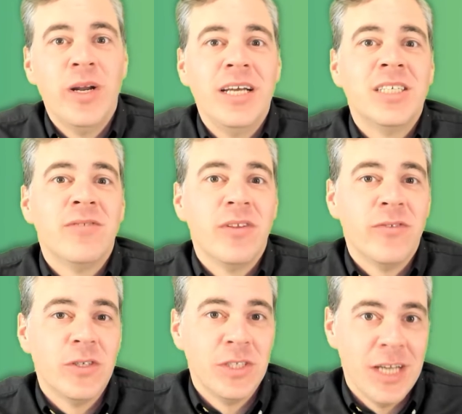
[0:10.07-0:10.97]
us for the
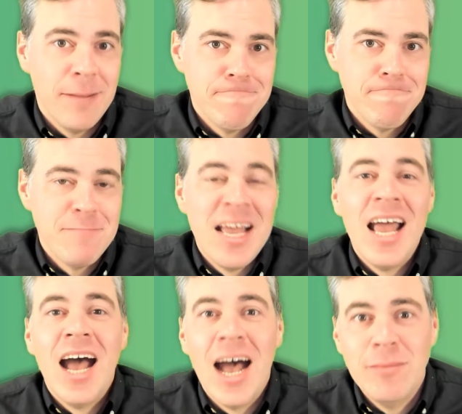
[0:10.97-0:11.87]
first time.
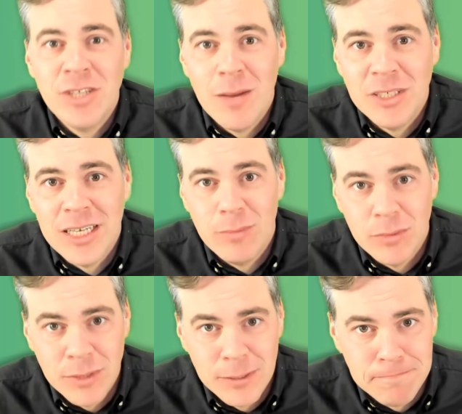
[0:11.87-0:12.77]
I'm Thomas Abrams.